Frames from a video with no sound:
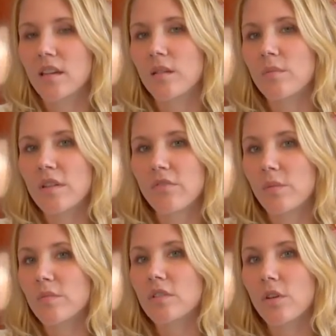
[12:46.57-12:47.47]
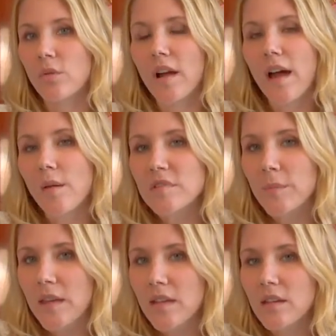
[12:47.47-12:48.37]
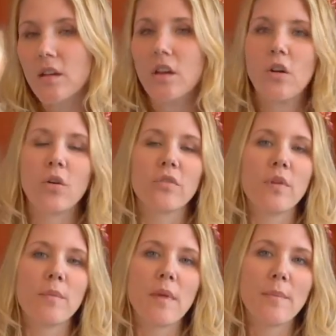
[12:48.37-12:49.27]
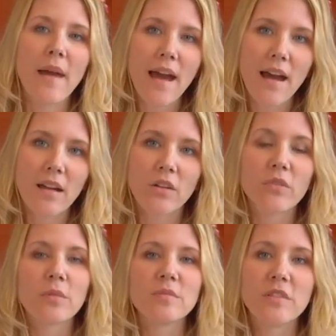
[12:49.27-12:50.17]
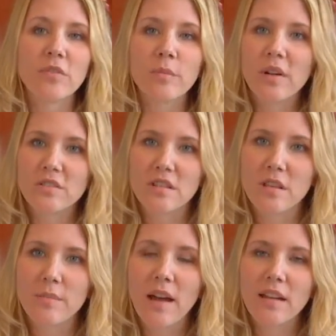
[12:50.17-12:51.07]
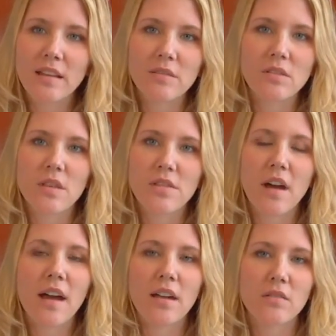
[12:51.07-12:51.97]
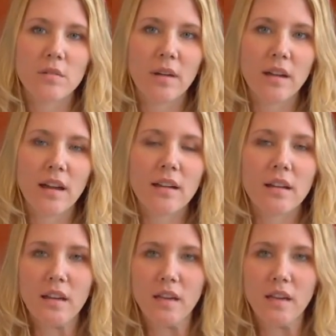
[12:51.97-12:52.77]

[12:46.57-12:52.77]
It can be from the lower abdomen or from the back or from different parts of the body, even the thigh or the buttock.